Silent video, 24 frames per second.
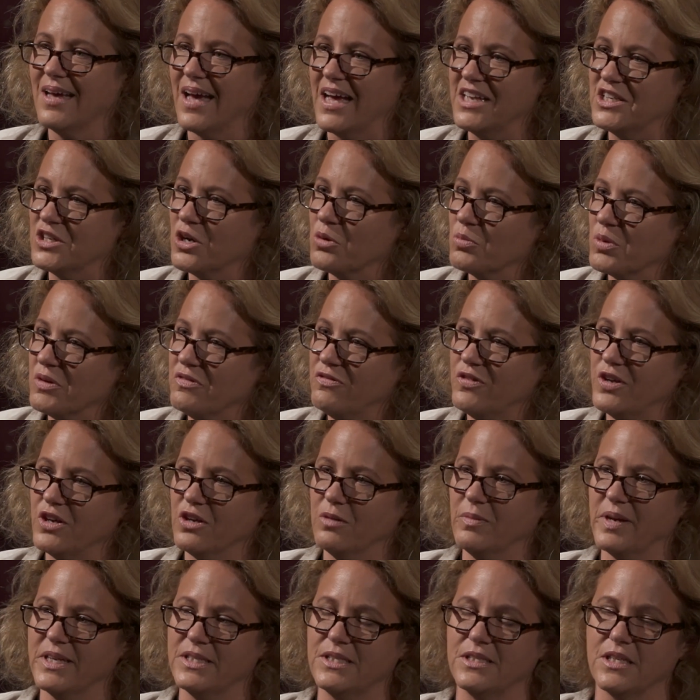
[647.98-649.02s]
I don't reveal
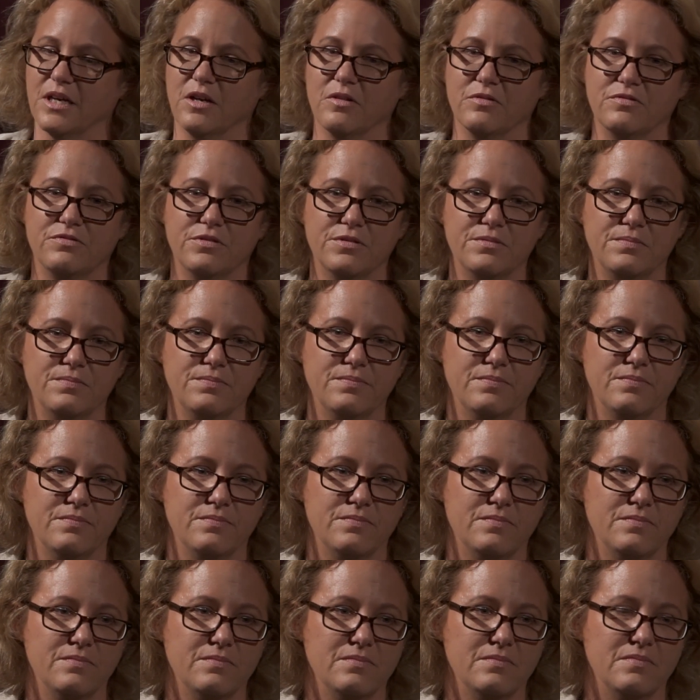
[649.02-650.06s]
myself.
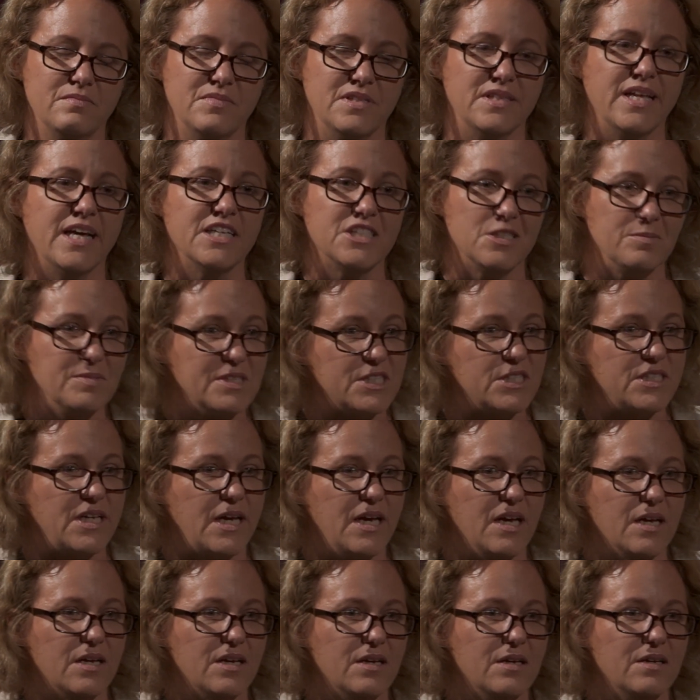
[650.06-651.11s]
And that's a
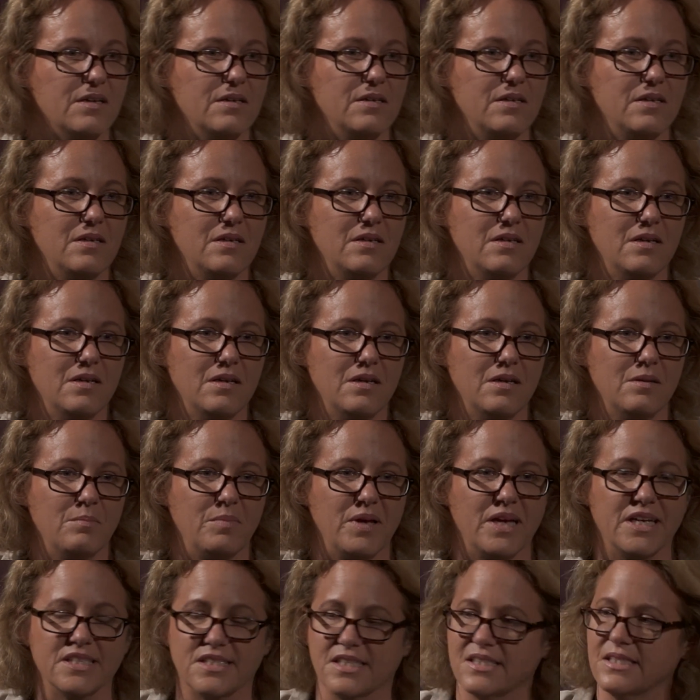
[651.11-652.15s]
mistake,
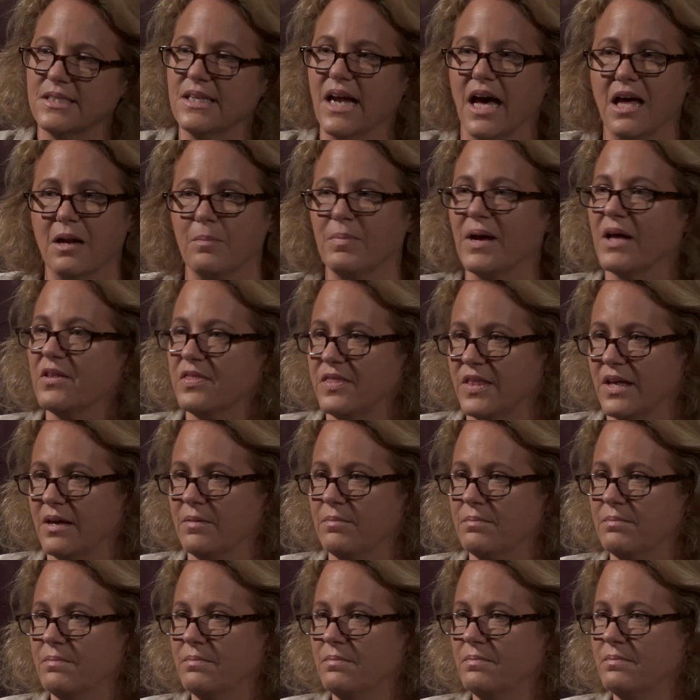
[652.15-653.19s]
because it's not about
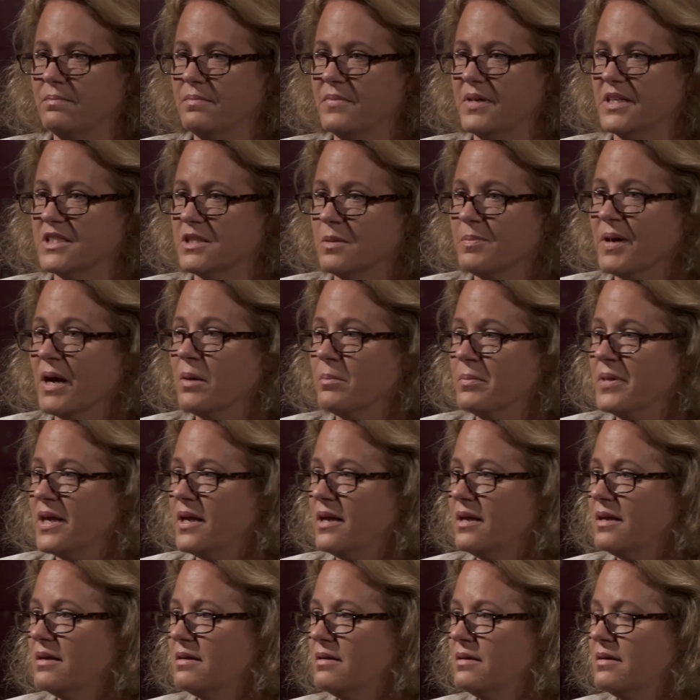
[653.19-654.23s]
them. It's about
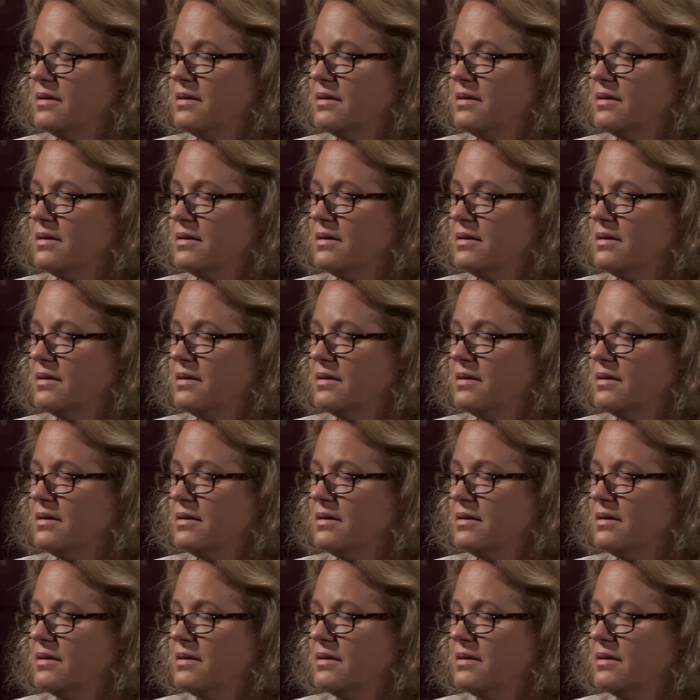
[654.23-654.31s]
me.